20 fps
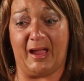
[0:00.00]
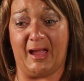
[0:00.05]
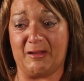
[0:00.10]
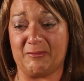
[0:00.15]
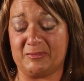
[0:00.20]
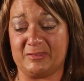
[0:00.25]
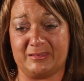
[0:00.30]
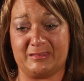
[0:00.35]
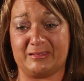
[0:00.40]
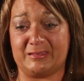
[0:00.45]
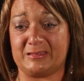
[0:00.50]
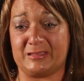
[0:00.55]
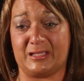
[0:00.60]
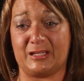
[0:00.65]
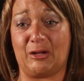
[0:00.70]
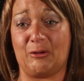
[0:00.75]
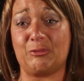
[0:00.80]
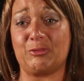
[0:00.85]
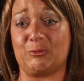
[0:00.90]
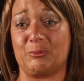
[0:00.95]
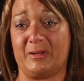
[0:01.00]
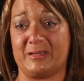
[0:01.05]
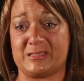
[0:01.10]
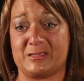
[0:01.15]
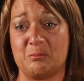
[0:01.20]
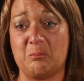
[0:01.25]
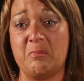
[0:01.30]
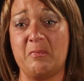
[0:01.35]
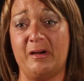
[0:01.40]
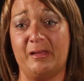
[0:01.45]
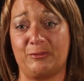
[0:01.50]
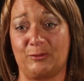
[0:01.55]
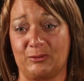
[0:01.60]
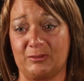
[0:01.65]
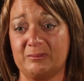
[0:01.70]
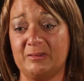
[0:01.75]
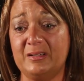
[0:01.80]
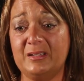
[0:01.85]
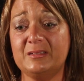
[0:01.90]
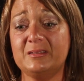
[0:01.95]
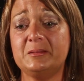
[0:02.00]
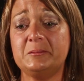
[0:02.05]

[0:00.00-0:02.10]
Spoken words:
have to go through as a mother